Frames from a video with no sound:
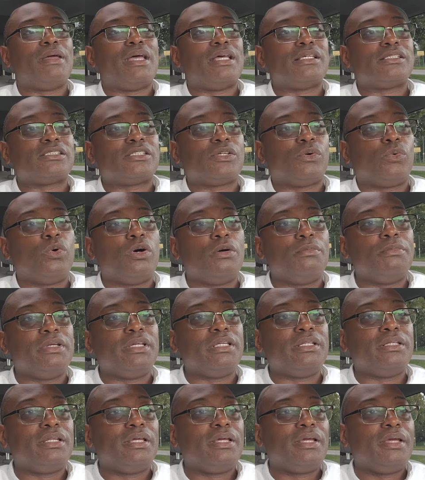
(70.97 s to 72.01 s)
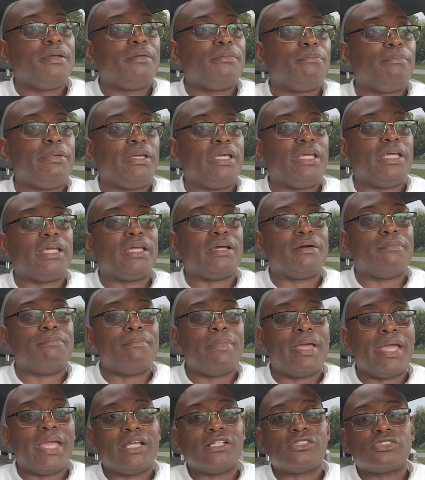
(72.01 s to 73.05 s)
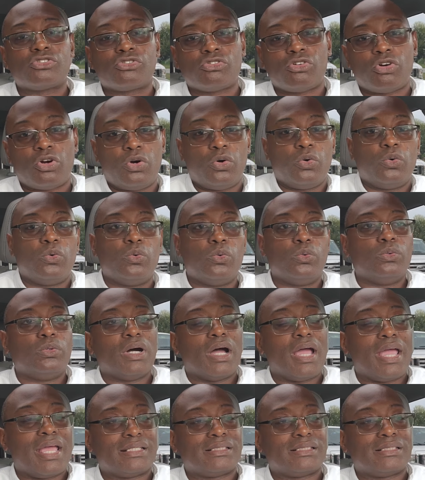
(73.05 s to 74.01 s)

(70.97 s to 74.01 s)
as the woman being a man's role,